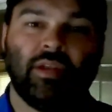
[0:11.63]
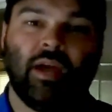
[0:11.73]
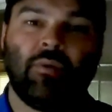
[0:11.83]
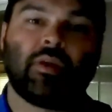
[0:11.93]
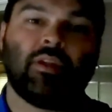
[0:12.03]

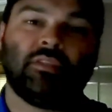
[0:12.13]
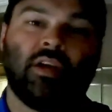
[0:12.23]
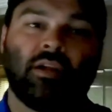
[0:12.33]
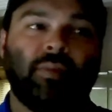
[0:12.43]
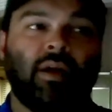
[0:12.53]
Now we're going to
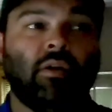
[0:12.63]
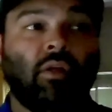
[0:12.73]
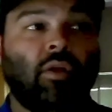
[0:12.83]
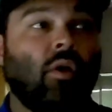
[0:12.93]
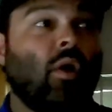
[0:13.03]
talk
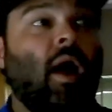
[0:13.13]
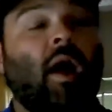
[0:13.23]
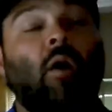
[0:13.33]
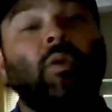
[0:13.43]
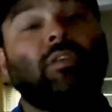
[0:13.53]
about
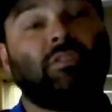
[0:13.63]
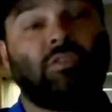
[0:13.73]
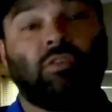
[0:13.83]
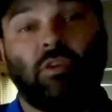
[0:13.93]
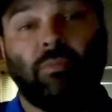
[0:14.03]
how we
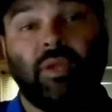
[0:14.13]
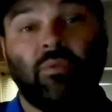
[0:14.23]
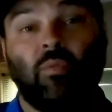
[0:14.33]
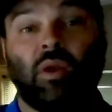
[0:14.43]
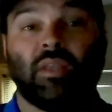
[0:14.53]

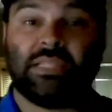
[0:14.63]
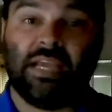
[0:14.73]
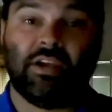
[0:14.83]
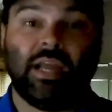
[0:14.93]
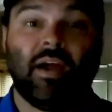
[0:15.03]
determine what a
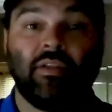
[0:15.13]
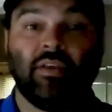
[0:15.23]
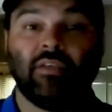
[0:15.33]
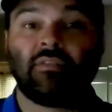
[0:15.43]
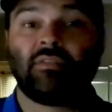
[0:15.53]

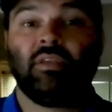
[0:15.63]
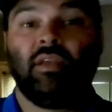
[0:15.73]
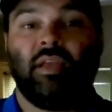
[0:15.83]
teardown is